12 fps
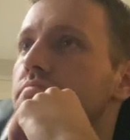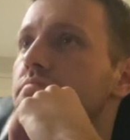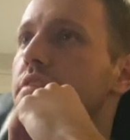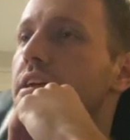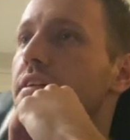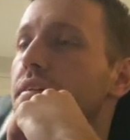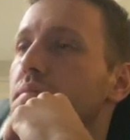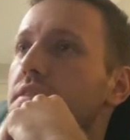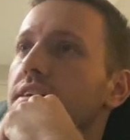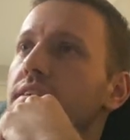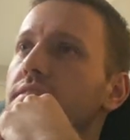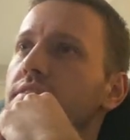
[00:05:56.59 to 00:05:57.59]

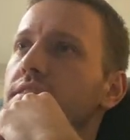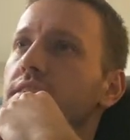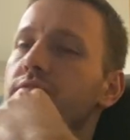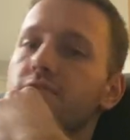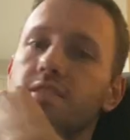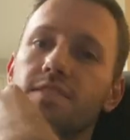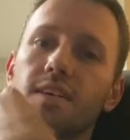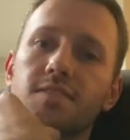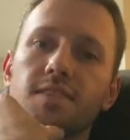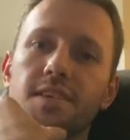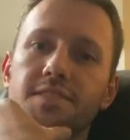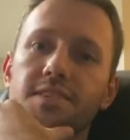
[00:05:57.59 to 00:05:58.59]
They definitely
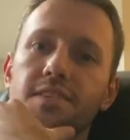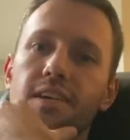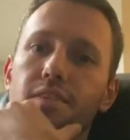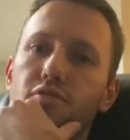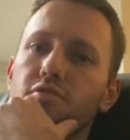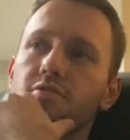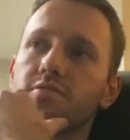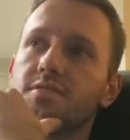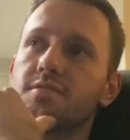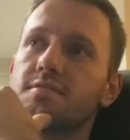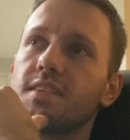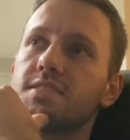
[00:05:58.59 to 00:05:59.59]
dissected
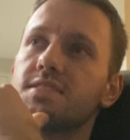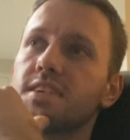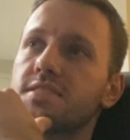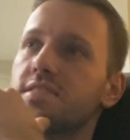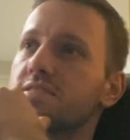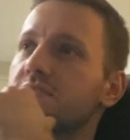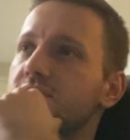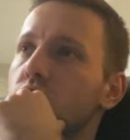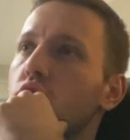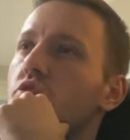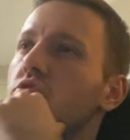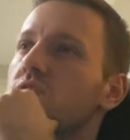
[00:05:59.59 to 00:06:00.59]
us as a
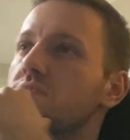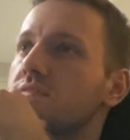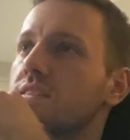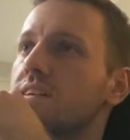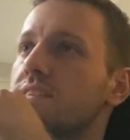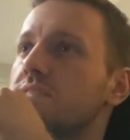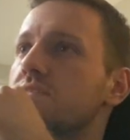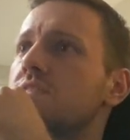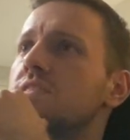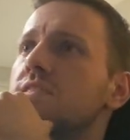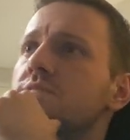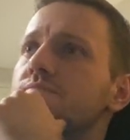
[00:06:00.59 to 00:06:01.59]
whole and kind of
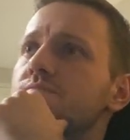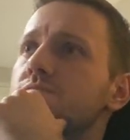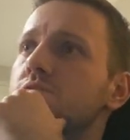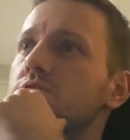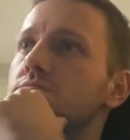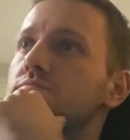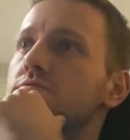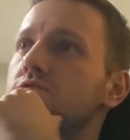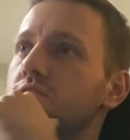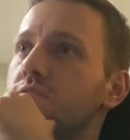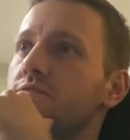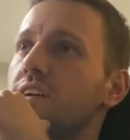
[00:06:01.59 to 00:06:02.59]

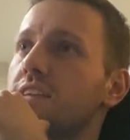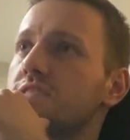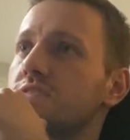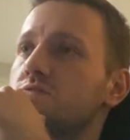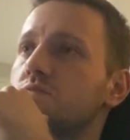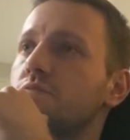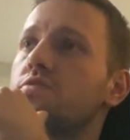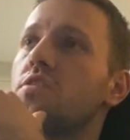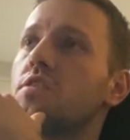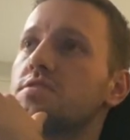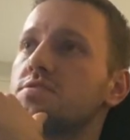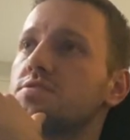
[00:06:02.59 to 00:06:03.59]
took advantage of some
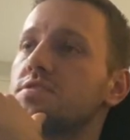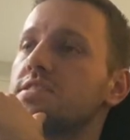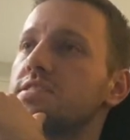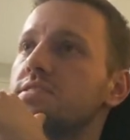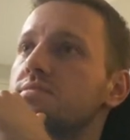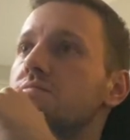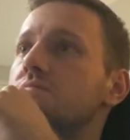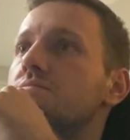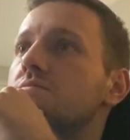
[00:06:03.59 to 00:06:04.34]
flaws in